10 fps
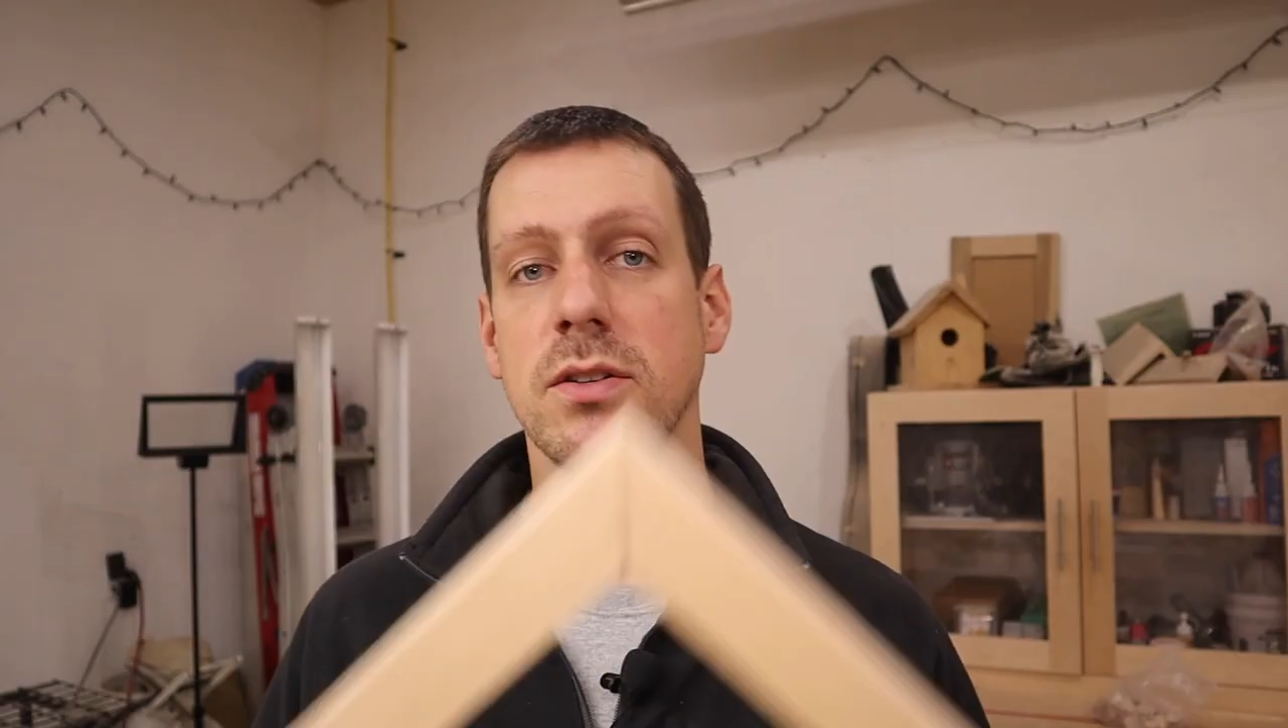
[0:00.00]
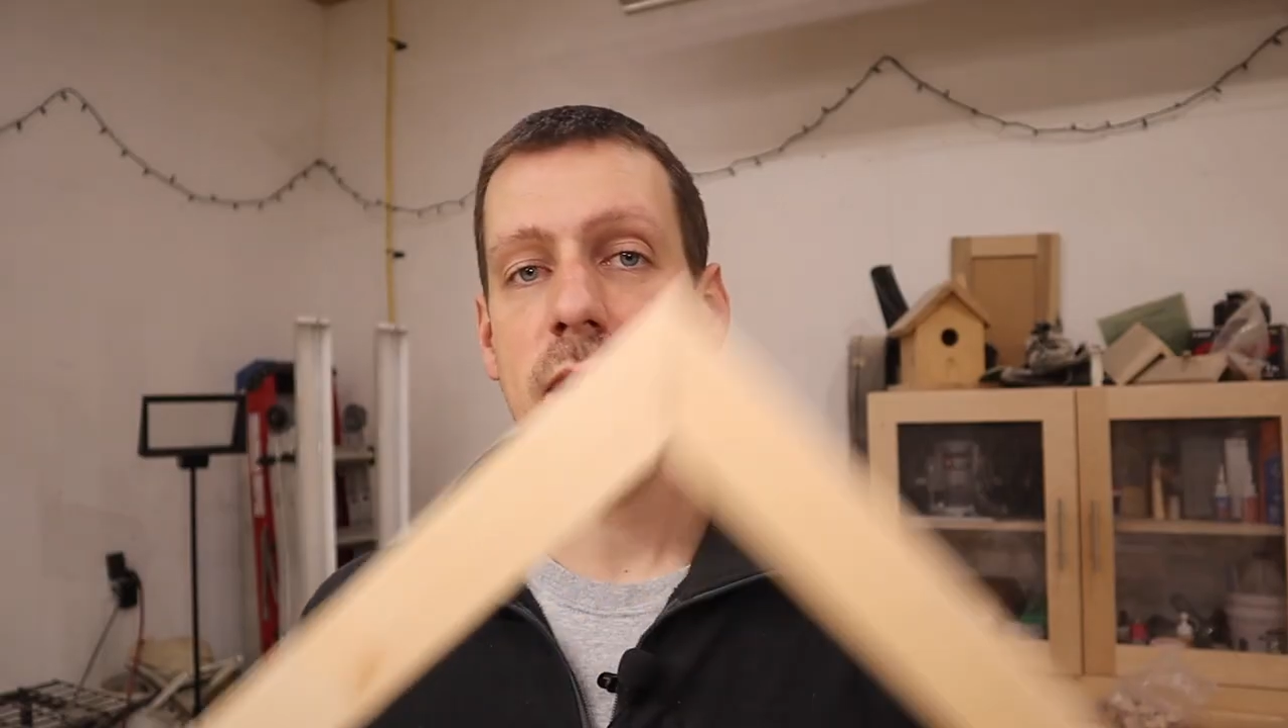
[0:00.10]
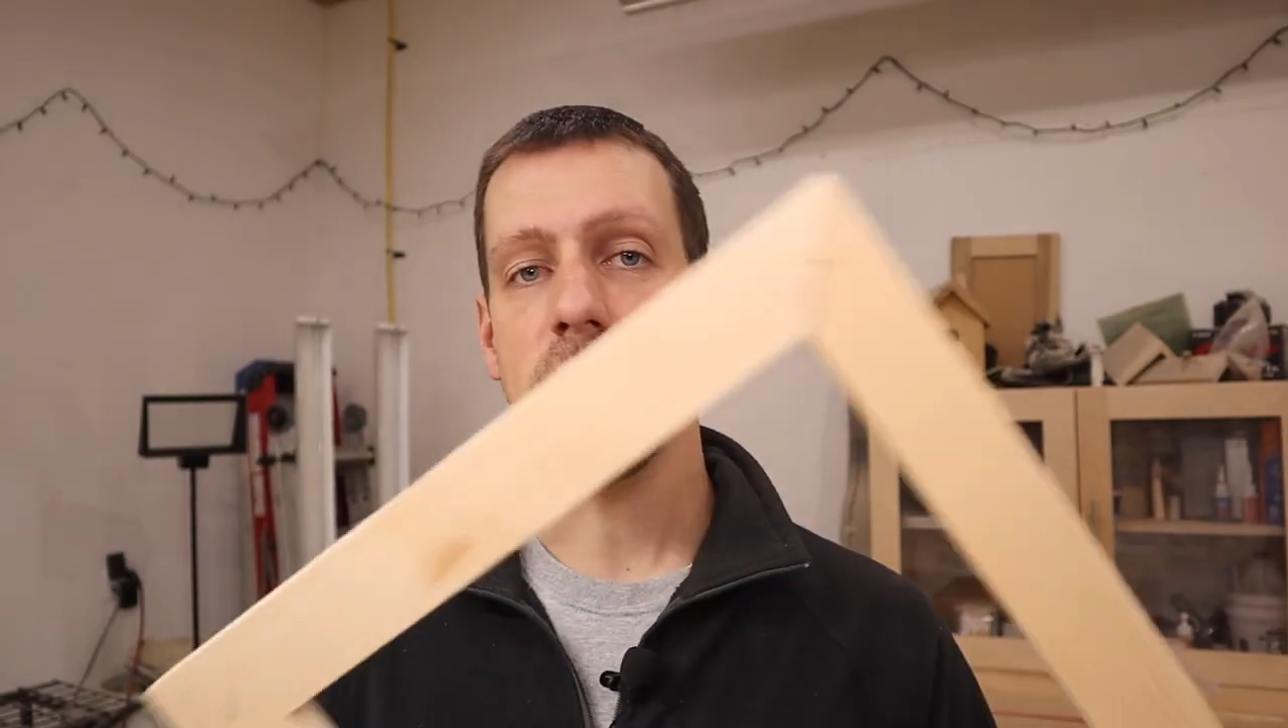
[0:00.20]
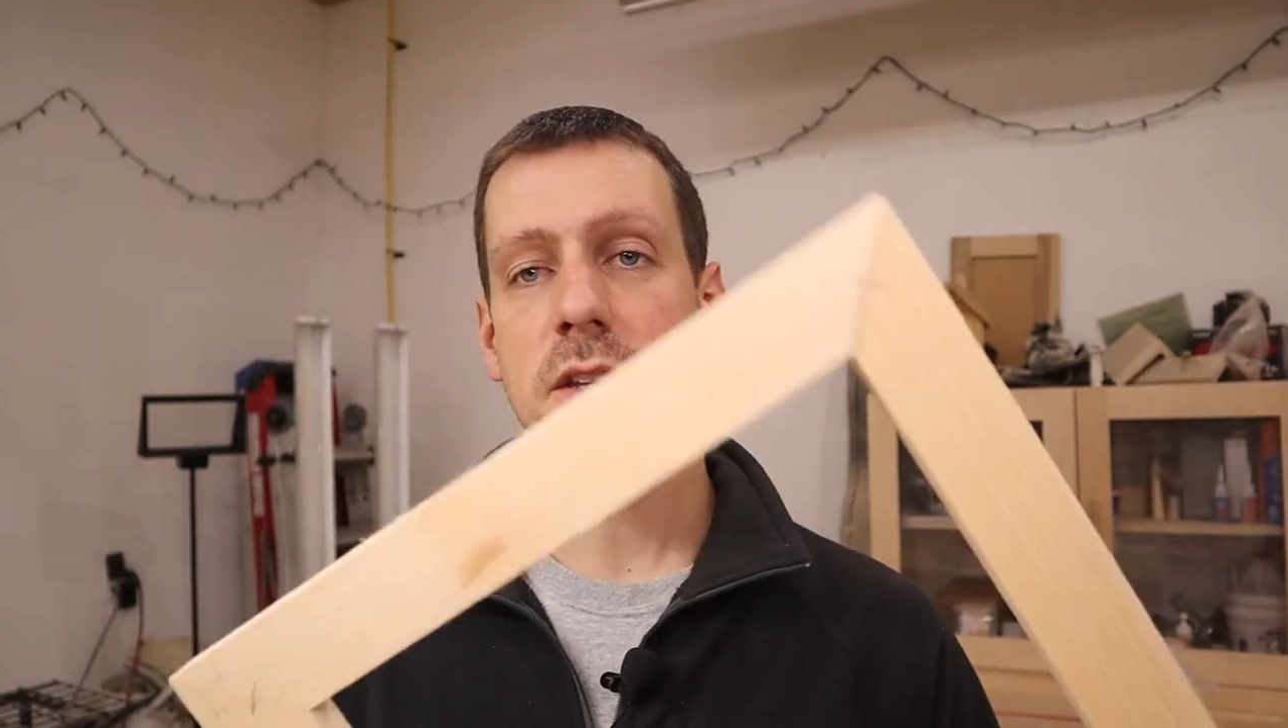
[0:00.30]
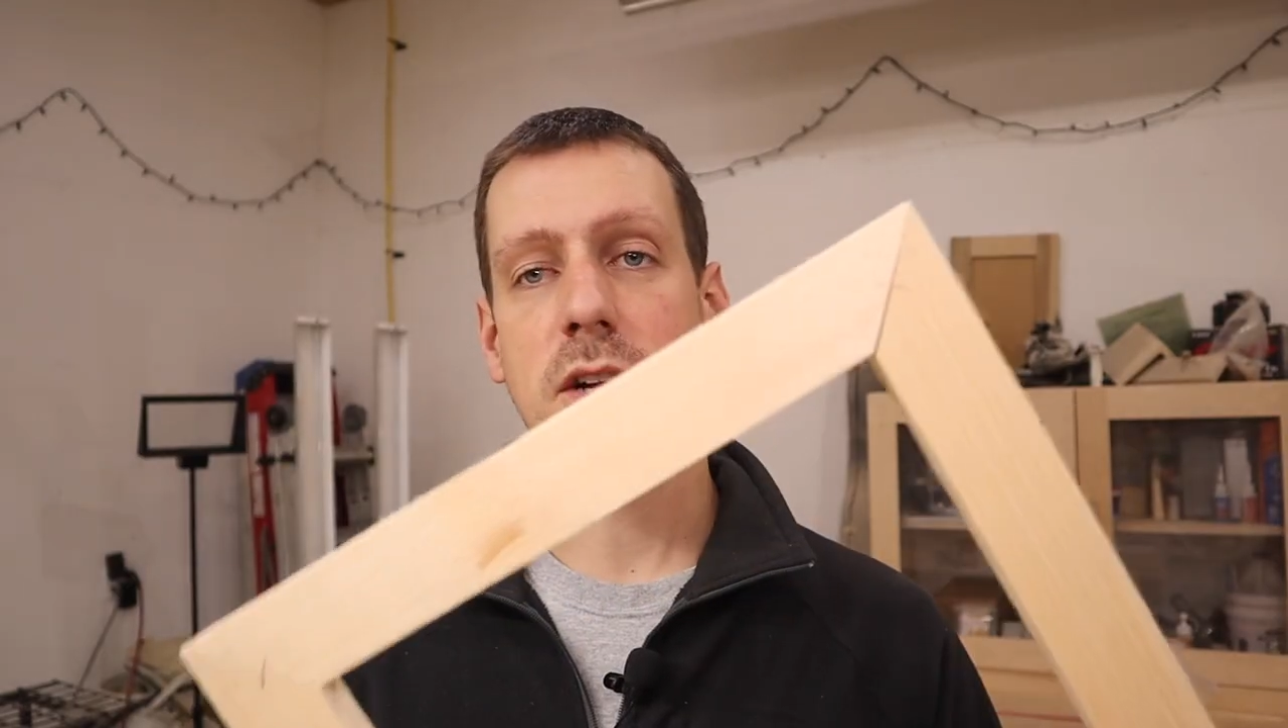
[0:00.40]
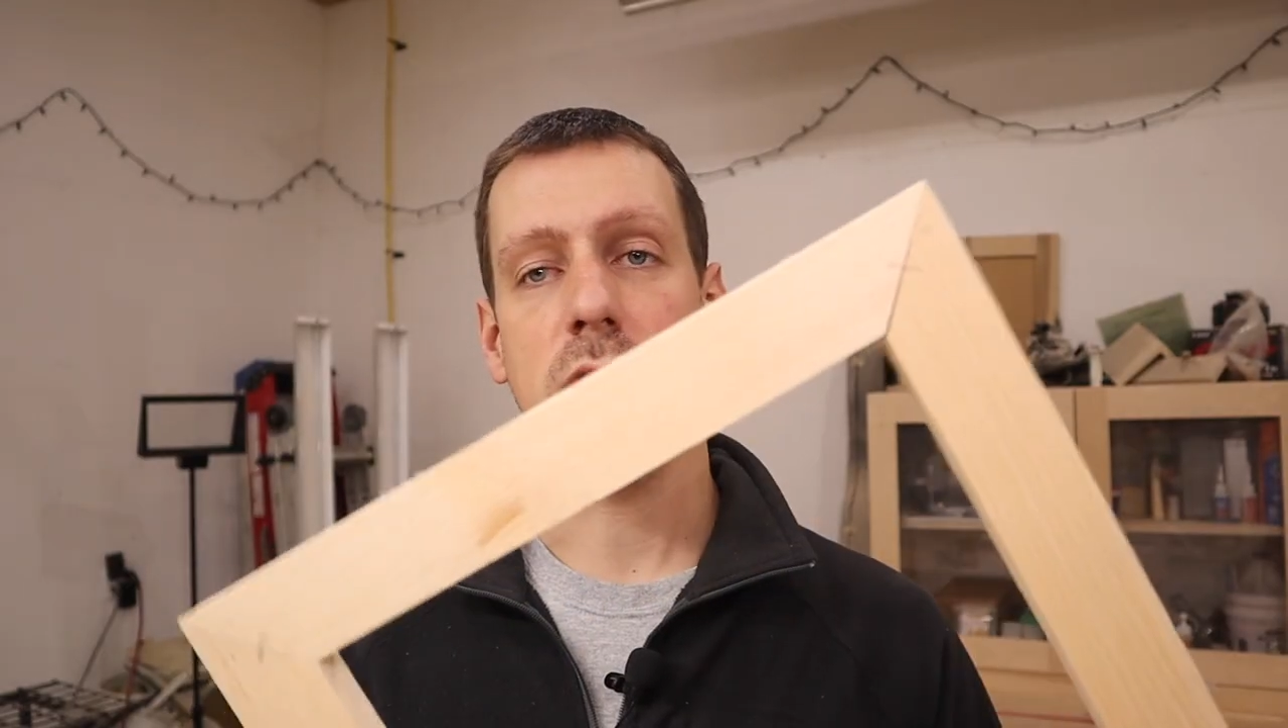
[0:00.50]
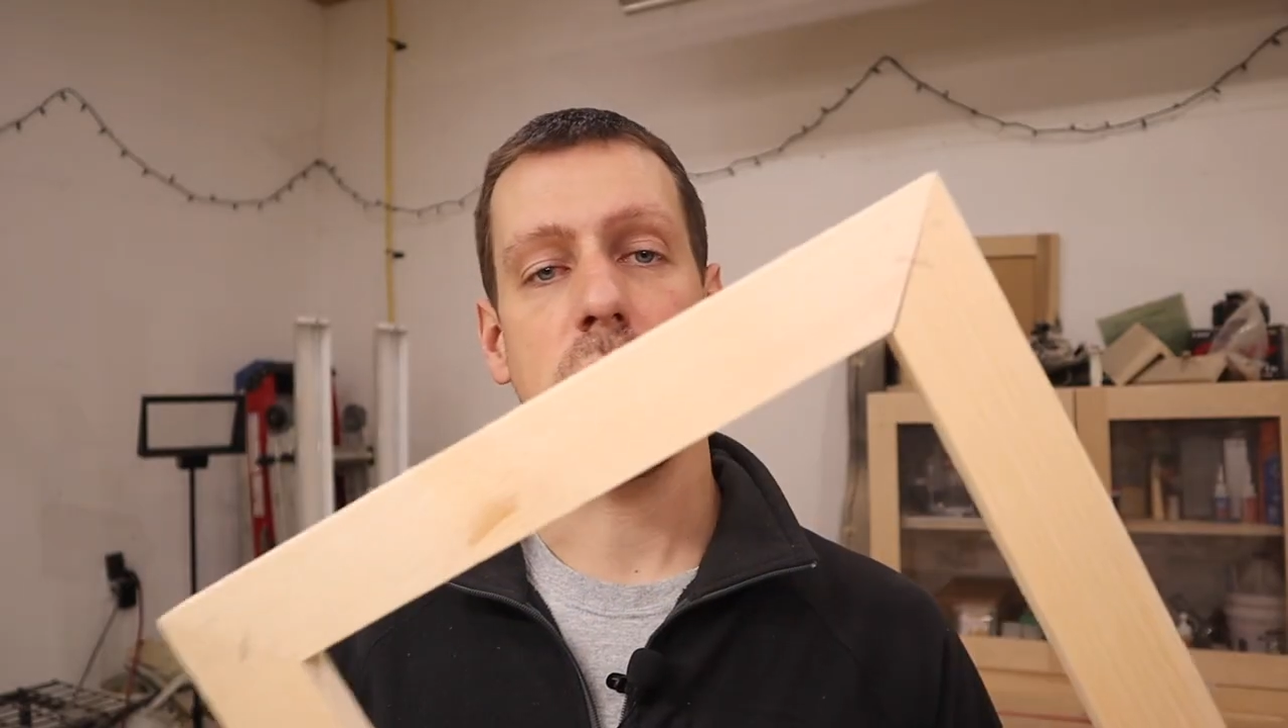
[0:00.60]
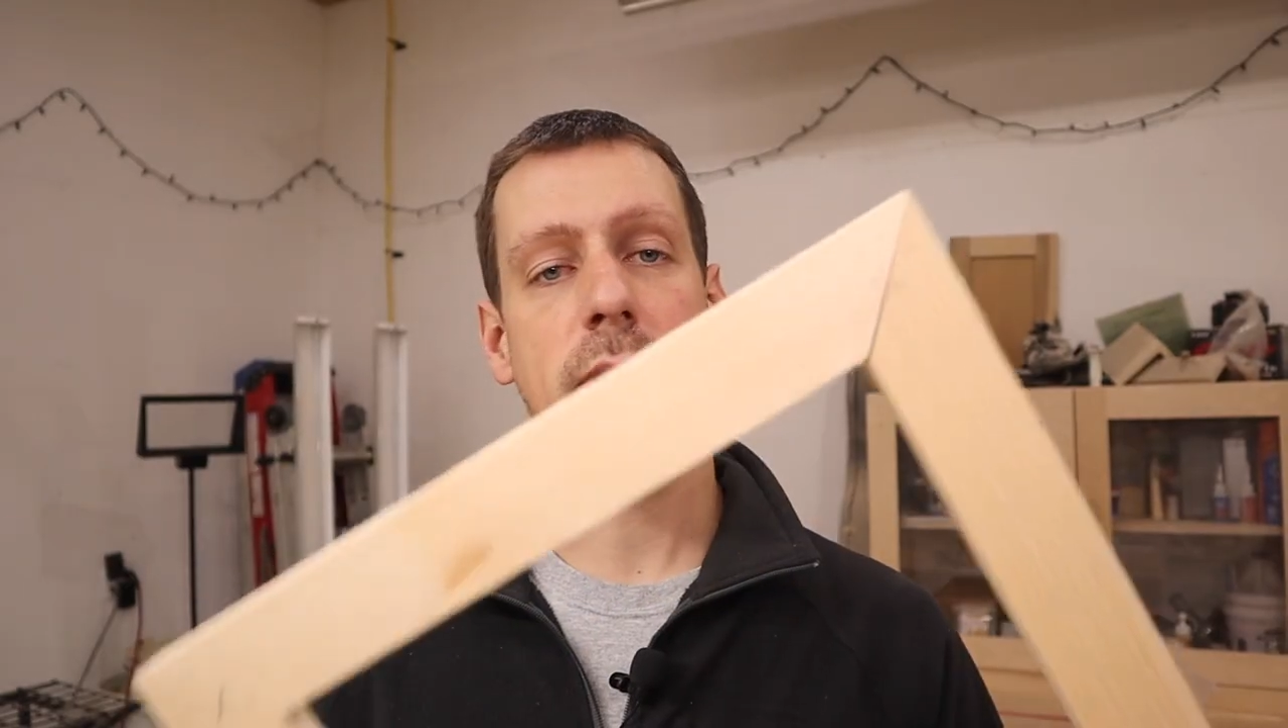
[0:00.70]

So now that the glue